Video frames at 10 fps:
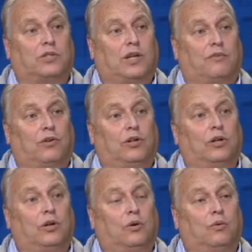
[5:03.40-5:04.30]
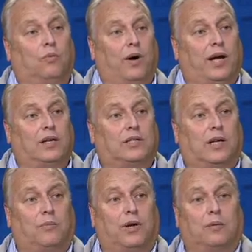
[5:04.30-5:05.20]
several ways
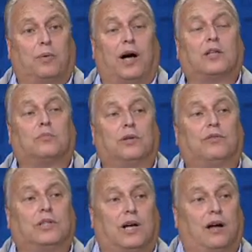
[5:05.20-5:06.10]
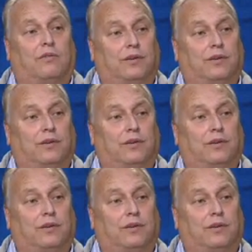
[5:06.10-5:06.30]
that we can possibly resolve